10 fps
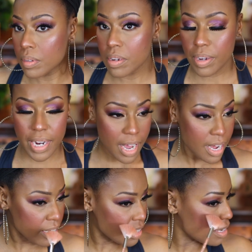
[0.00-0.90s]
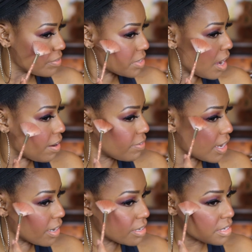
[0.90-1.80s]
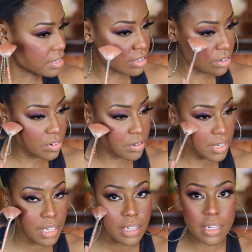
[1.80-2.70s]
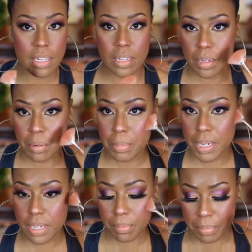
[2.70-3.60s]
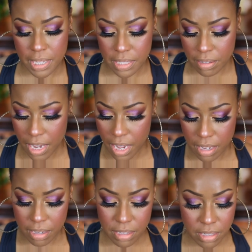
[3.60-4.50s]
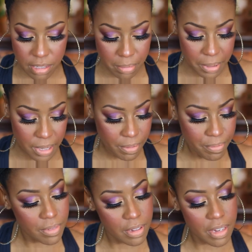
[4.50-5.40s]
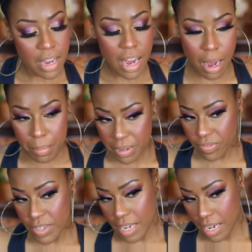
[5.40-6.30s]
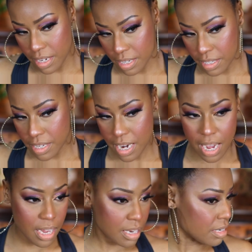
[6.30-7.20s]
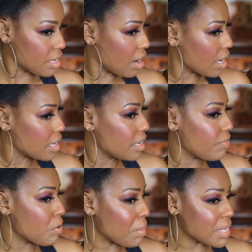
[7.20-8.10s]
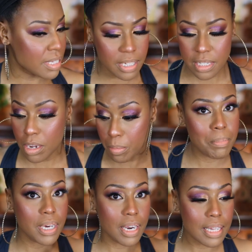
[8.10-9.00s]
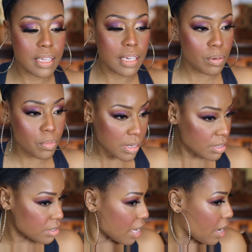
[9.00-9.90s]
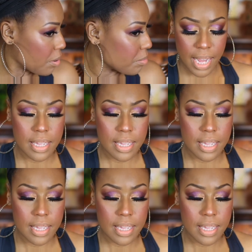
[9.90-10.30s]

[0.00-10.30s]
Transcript: So it kind of gives off like a silvery look a little bit, but that's okay. It's still pretty. I almost feel like it's not dark enough for my skin tone, but I think it works out.